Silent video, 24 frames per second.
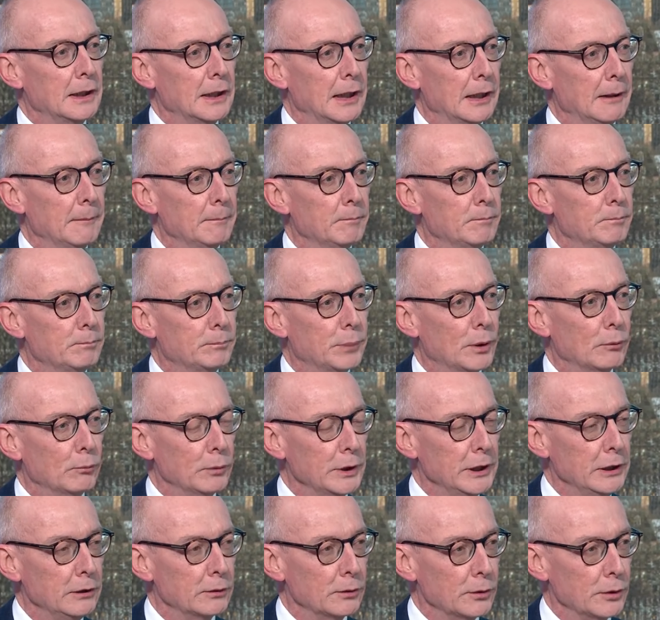But
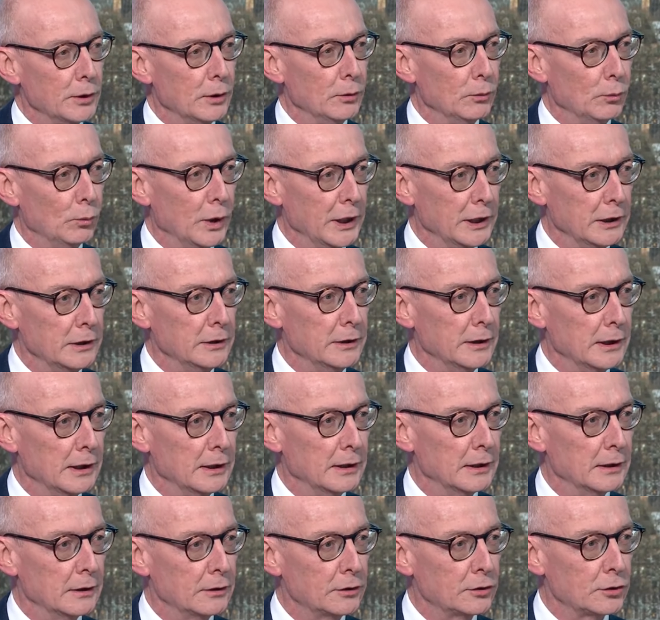we know that winning
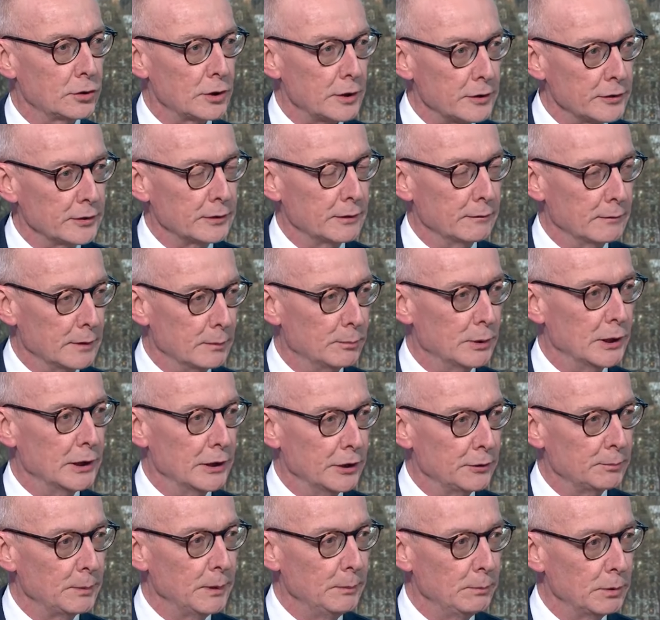the trust of the
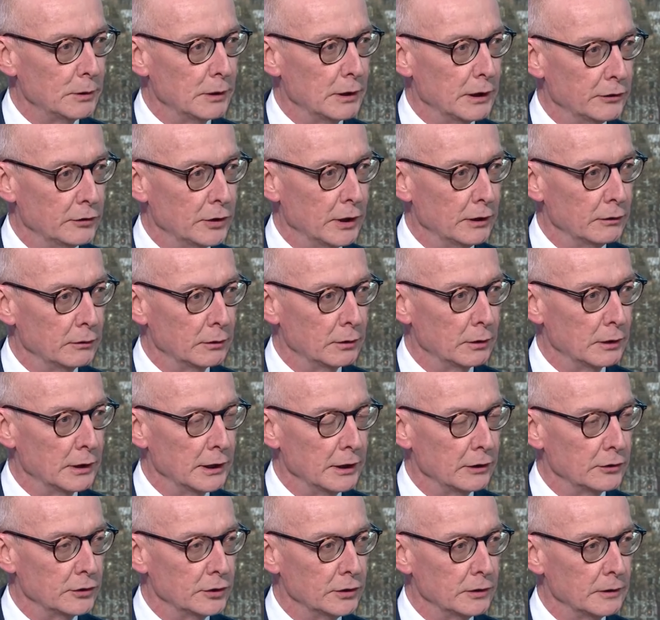British people at a general
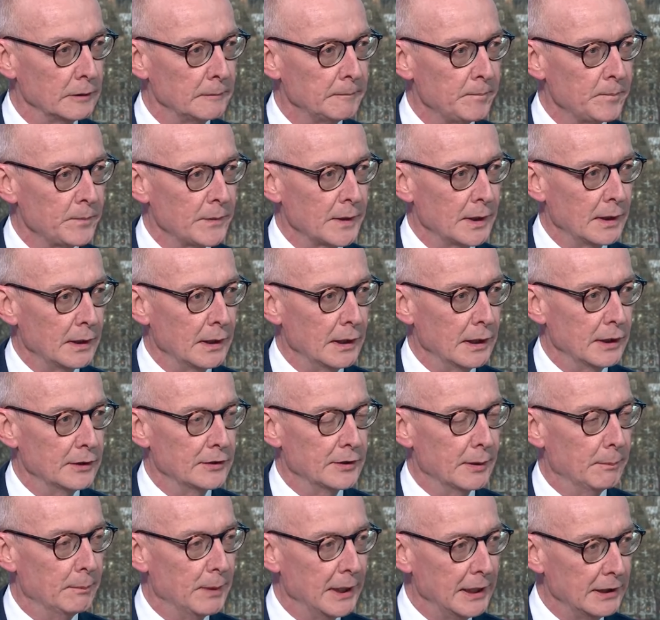election
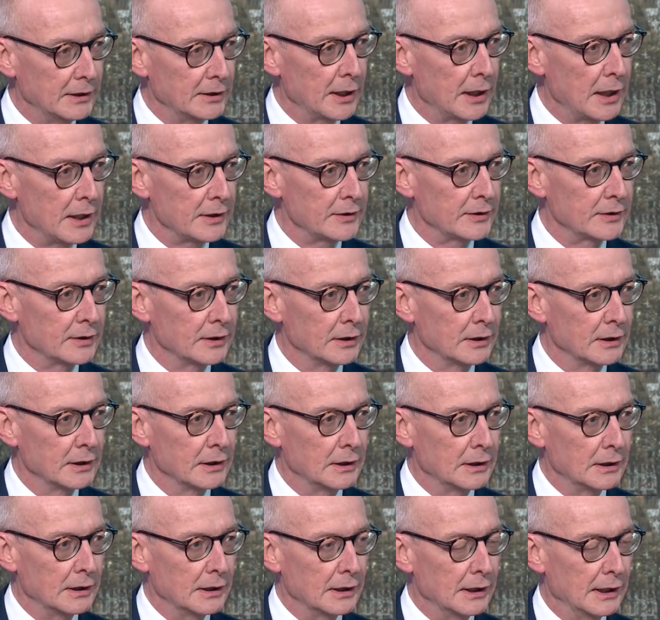is a big task.
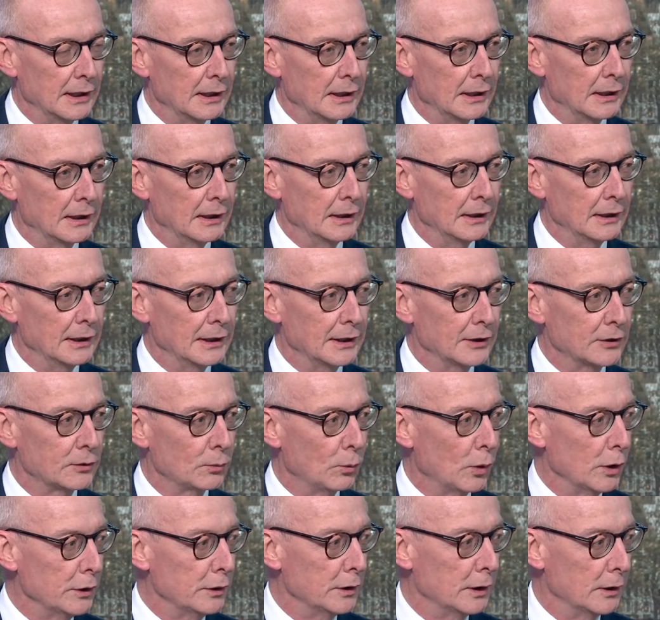
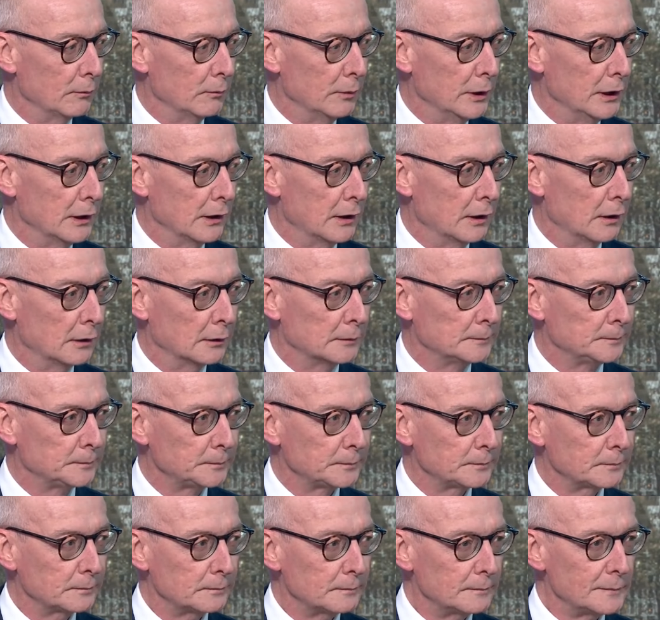It's one that we are
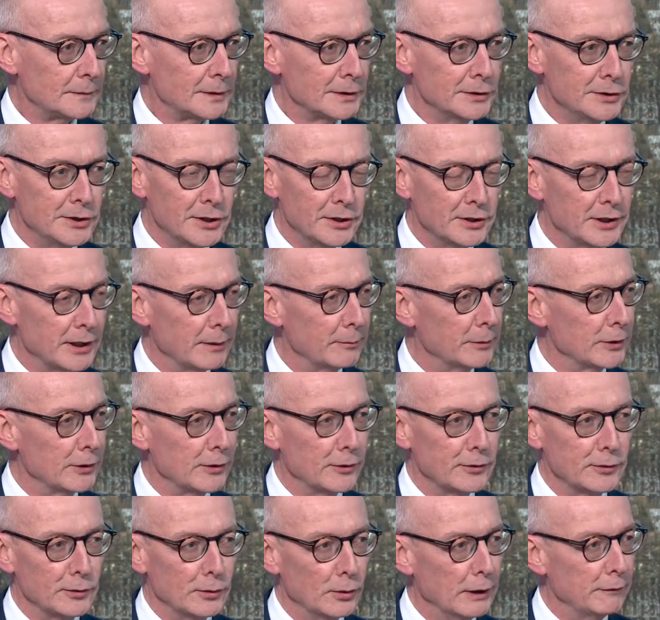determined
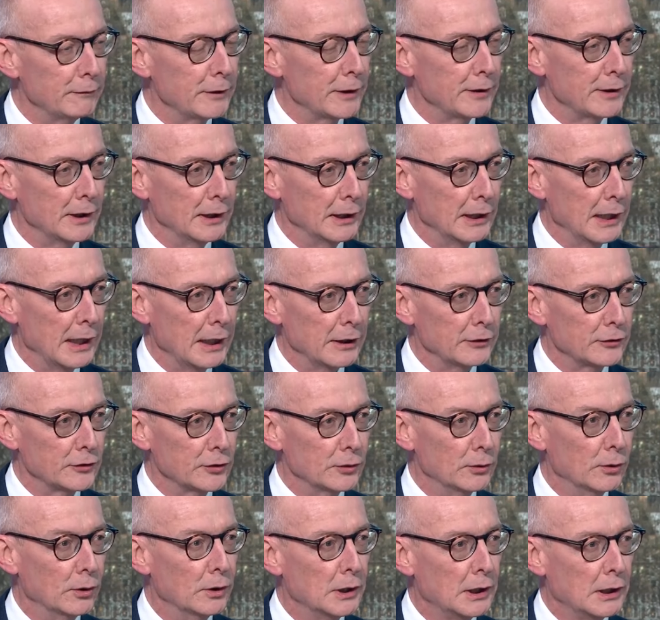to throw everything at.
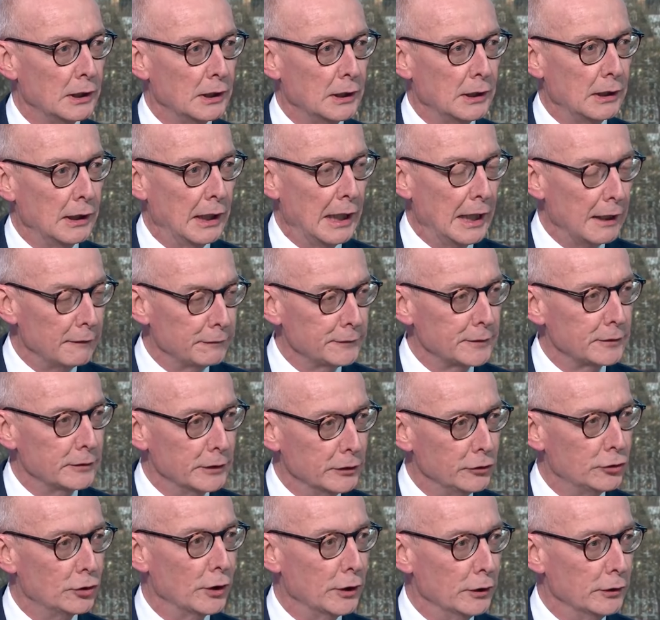So after
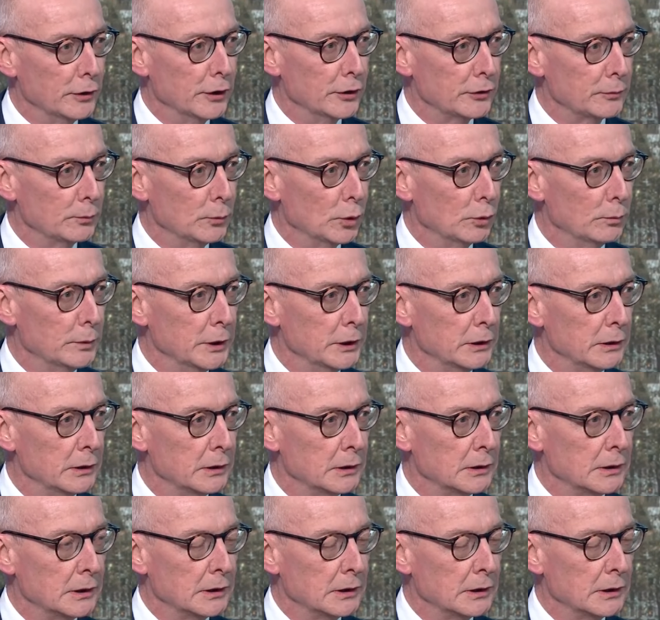enjoying this moment,